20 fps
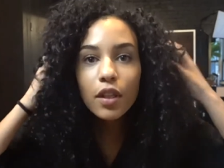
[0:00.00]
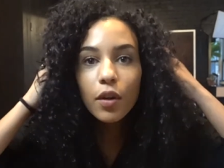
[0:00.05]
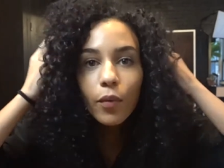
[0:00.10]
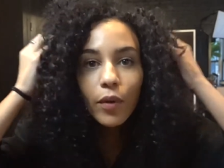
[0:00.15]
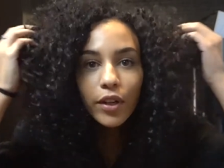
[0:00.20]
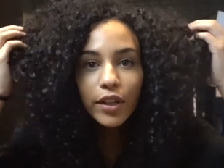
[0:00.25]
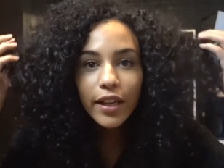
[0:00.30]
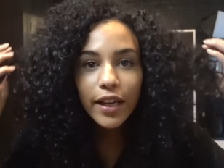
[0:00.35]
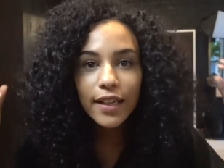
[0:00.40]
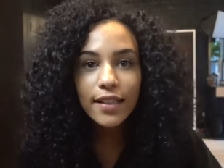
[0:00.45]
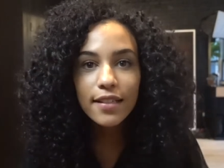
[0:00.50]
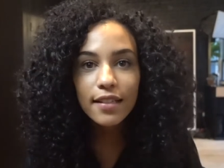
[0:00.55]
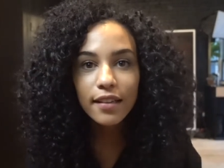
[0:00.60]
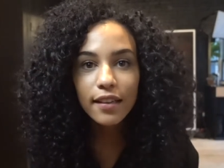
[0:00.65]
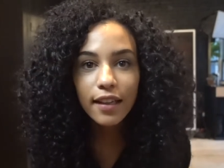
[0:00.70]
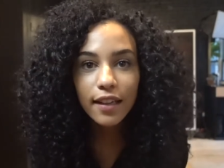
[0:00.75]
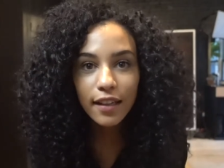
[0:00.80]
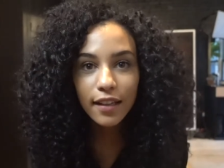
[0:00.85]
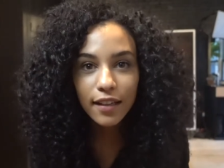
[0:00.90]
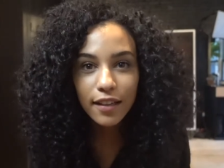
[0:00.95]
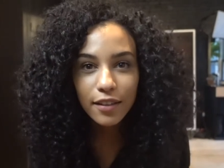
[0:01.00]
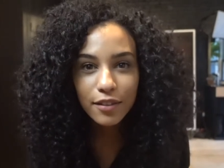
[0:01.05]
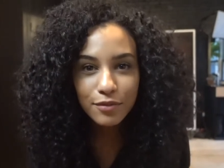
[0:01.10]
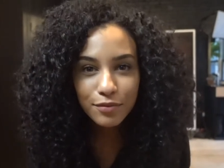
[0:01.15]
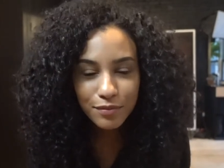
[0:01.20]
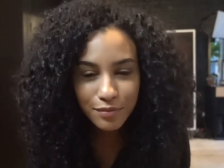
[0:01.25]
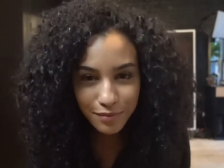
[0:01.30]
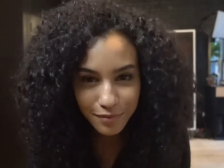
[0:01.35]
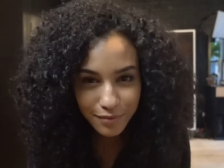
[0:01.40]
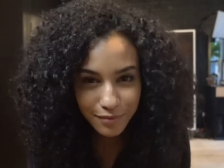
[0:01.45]
What do you guys think?
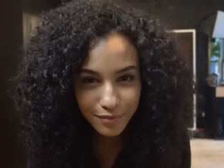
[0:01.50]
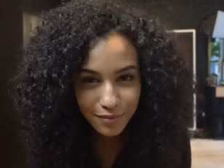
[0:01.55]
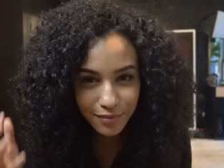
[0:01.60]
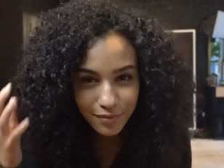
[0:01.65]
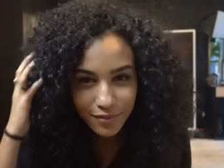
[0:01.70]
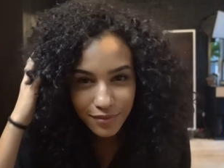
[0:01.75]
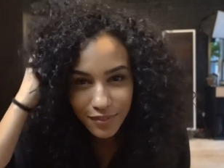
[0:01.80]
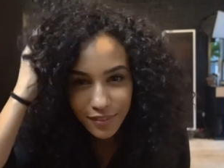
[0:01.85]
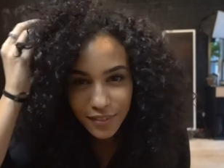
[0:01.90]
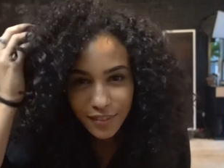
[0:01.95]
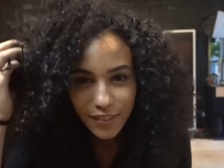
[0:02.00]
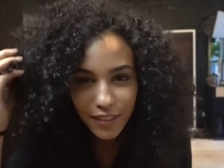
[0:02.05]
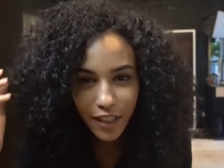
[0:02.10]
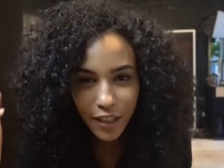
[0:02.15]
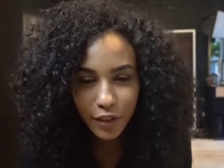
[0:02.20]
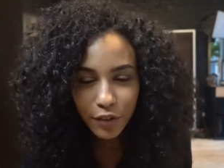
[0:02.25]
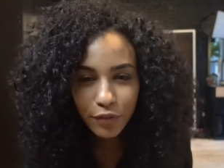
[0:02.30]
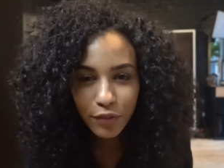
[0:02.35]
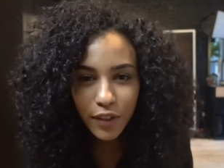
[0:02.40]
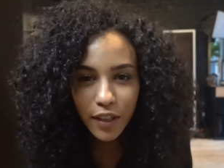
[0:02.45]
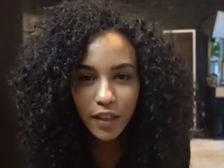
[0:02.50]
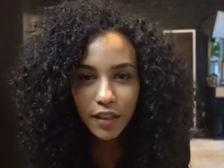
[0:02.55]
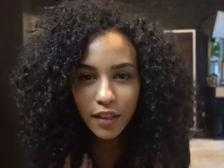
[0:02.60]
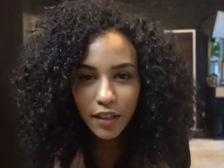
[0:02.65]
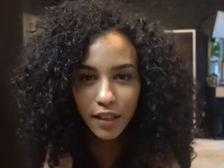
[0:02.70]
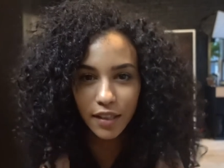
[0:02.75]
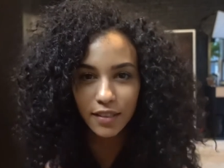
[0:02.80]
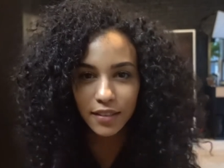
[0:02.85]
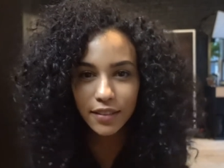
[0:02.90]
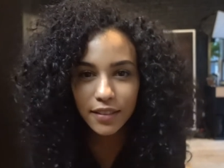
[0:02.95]
Are you feeling
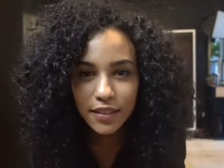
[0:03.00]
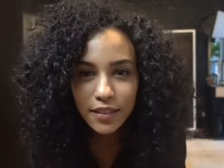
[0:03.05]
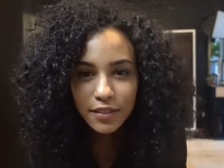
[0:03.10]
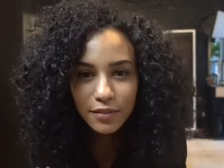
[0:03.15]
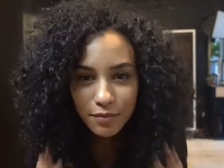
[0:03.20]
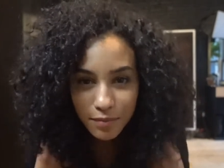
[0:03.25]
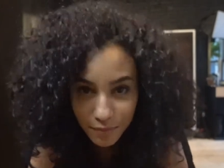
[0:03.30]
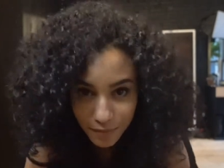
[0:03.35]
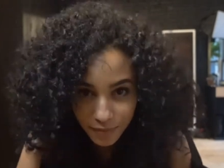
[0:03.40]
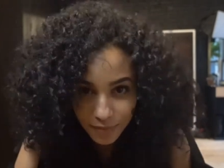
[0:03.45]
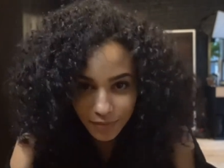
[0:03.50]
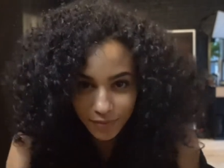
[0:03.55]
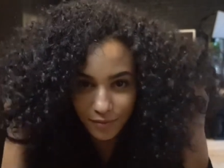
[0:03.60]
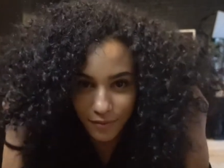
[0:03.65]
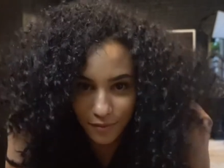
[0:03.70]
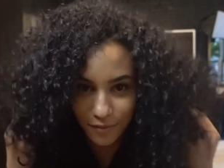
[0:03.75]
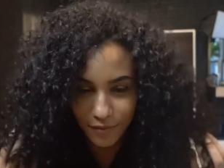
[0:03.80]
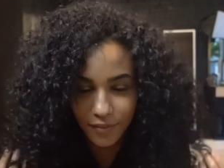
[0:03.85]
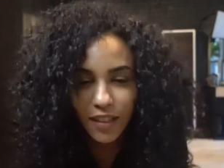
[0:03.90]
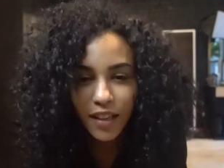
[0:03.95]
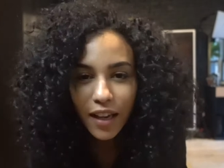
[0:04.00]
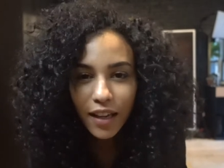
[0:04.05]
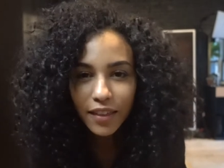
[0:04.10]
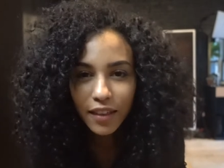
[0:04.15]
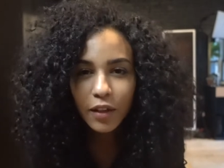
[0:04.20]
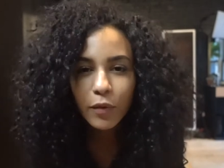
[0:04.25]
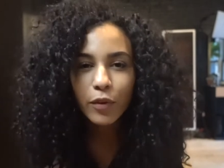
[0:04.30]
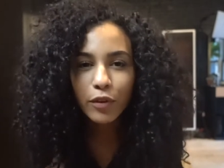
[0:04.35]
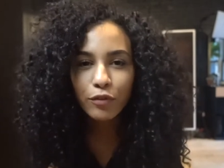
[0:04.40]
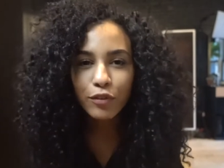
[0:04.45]
this? I
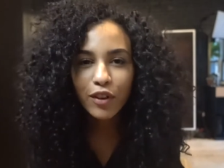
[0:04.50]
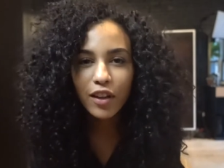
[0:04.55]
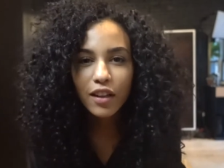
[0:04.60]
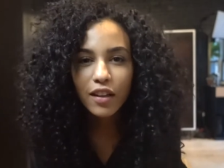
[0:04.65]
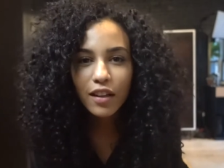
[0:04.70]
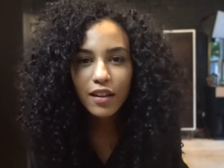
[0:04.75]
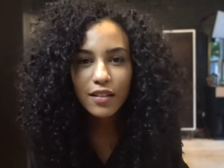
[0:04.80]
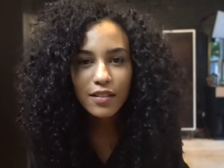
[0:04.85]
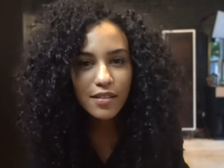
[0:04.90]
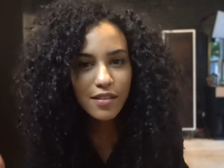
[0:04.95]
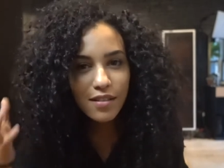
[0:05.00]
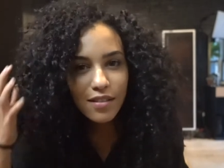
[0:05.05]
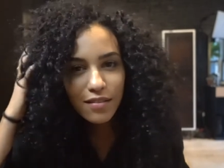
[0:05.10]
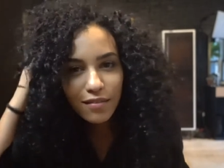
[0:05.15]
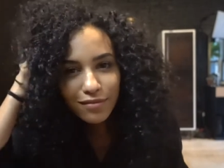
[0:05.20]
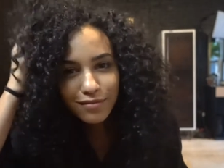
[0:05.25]
think we're feeling this.